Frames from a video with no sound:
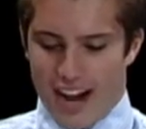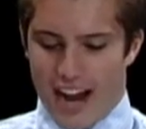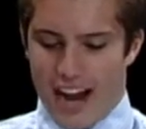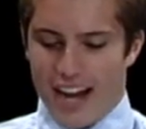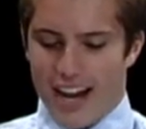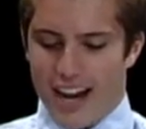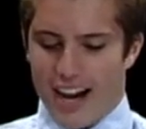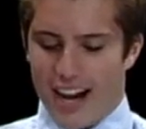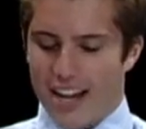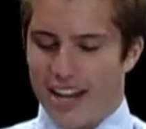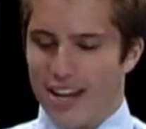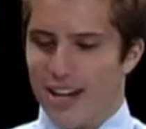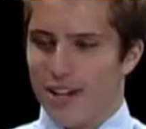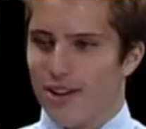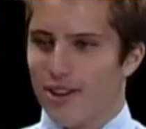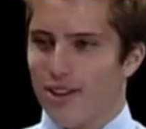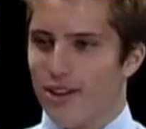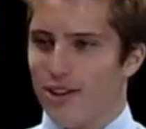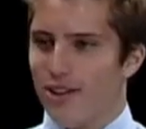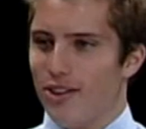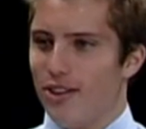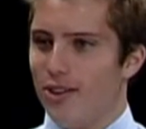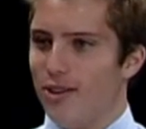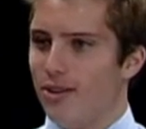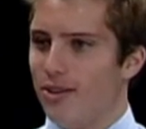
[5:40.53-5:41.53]
I hear,
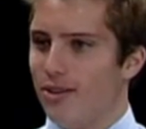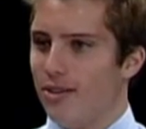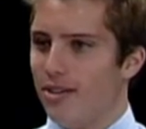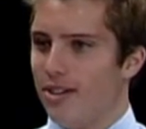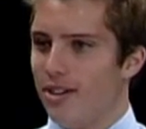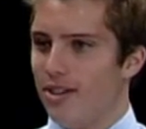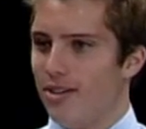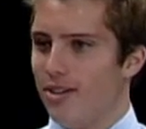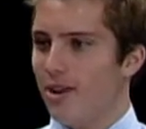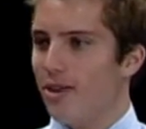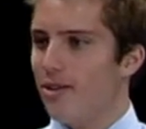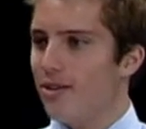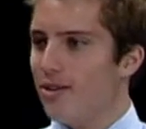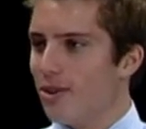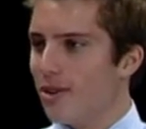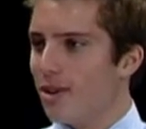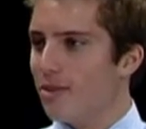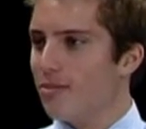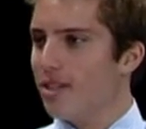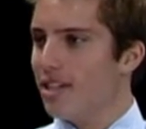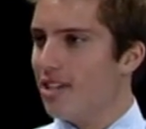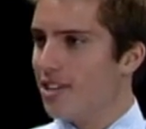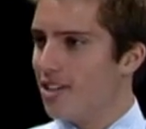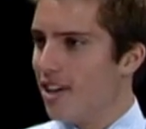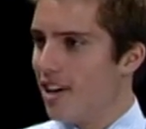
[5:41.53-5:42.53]
though, you don't
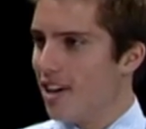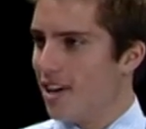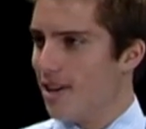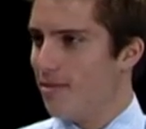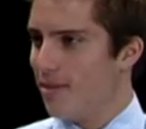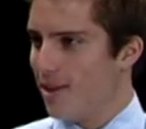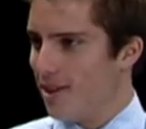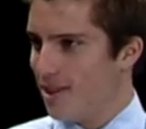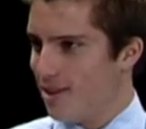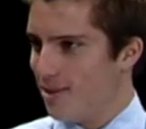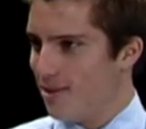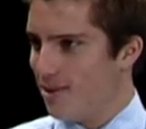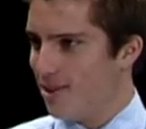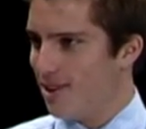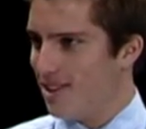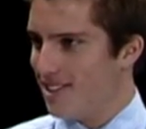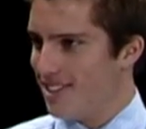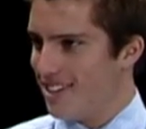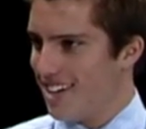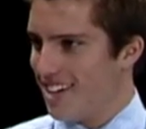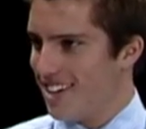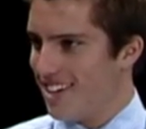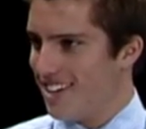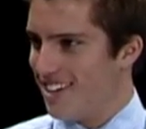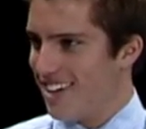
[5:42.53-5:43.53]
normally talk about the war.
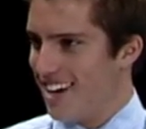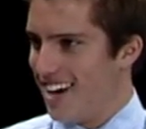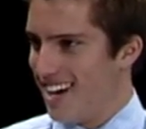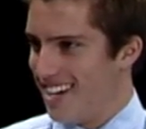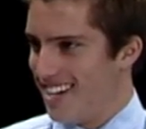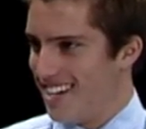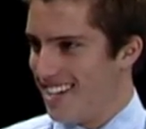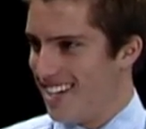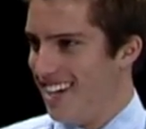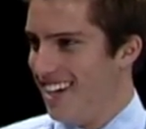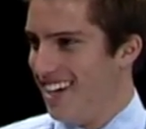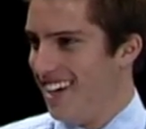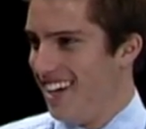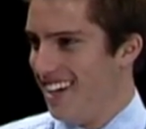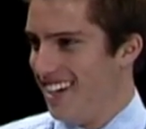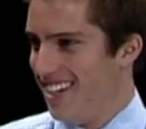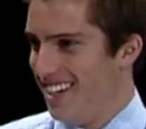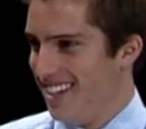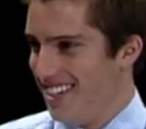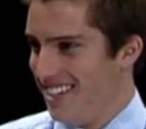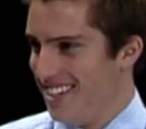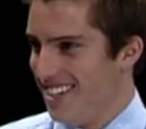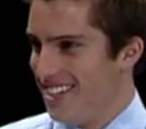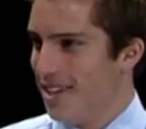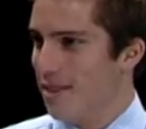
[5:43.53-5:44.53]
Is that correct?
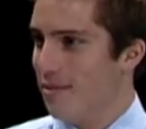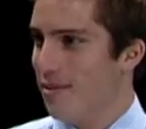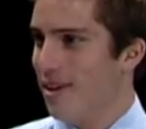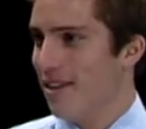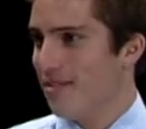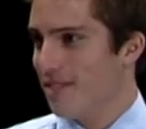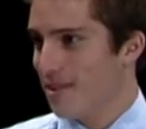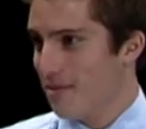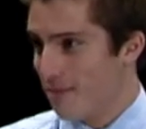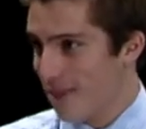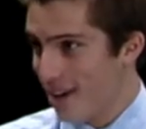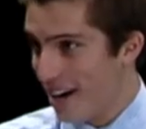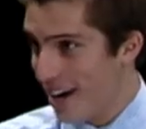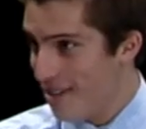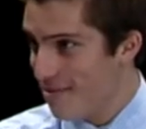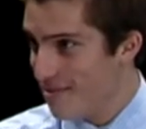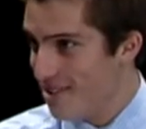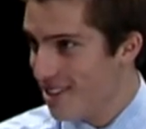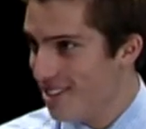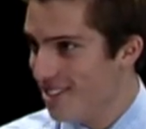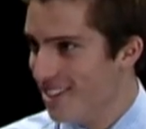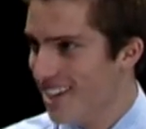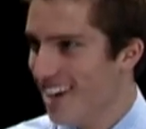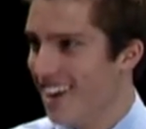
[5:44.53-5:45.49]
Did we have to bribe you?